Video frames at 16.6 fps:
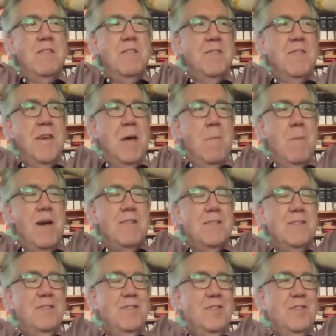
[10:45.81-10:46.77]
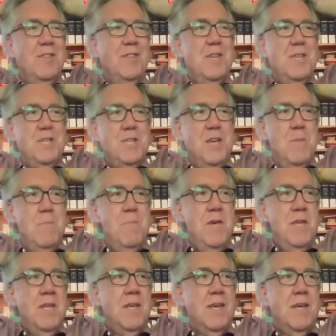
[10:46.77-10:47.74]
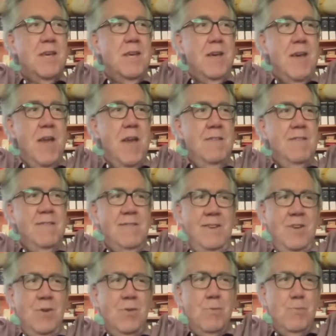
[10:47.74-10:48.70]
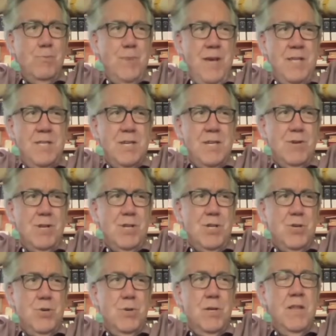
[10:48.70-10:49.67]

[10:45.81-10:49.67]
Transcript: the thing about this committee, and it's still basically true.